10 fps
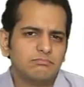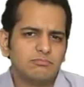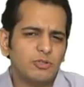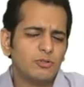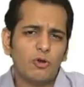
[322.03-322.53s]

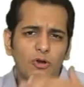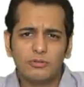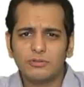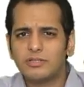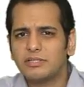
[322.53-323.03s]
gone
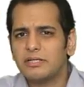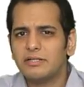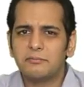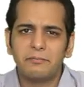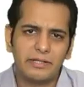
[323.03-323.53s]
to the
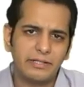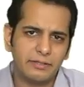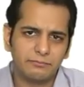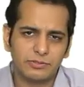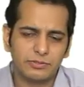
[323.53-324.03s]
tailor many
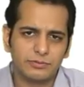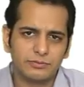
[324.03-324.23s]
times.